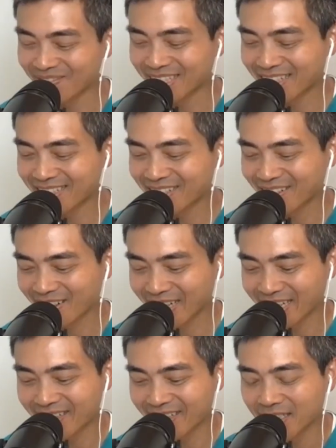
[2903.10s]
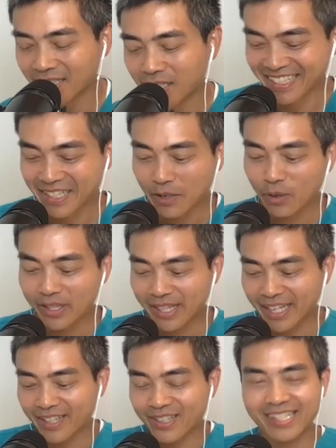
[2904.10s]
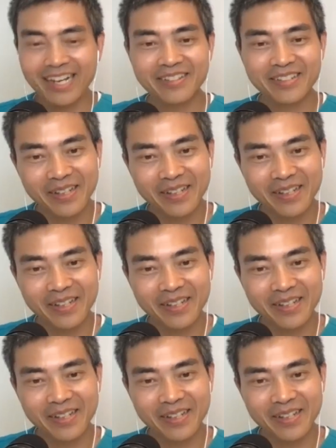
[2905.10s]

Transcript: That's so great. Well, thank you, Dr.